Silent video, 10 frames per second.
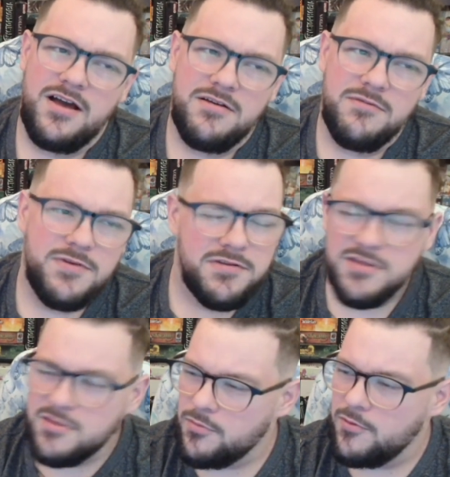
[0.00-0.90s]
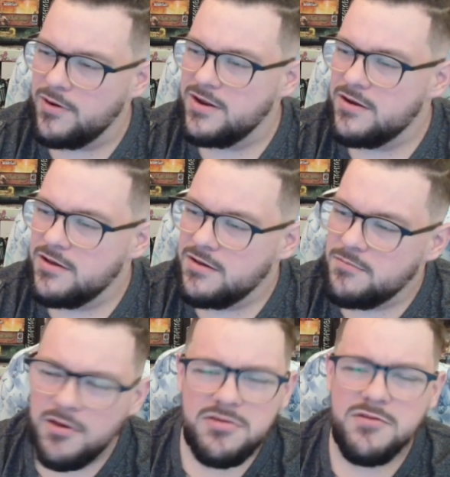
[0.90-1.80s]
feel disappointed, but
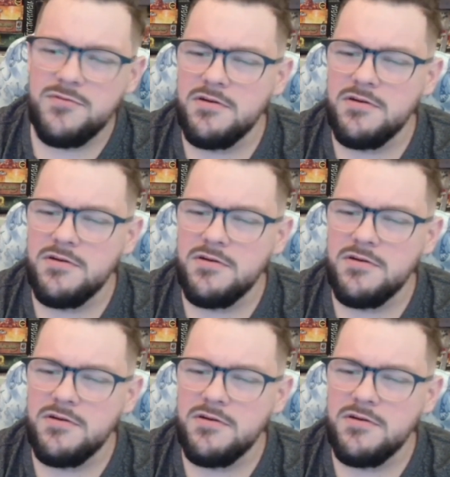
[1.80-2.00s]
also feel